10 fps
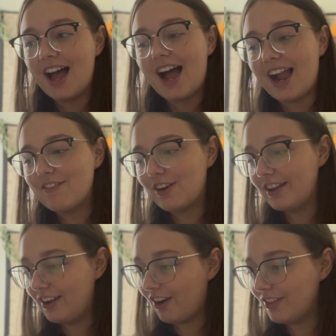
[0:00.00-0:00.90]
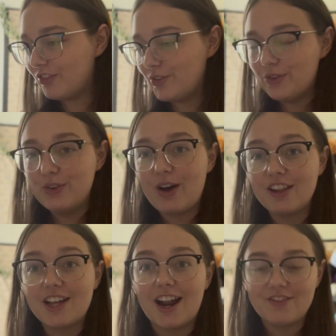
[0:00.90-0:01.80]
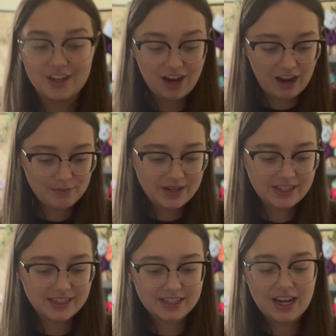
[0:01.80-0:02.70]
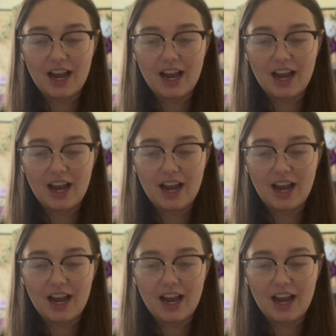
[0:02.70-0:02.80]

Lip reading: I've already gone through a lot of the comments.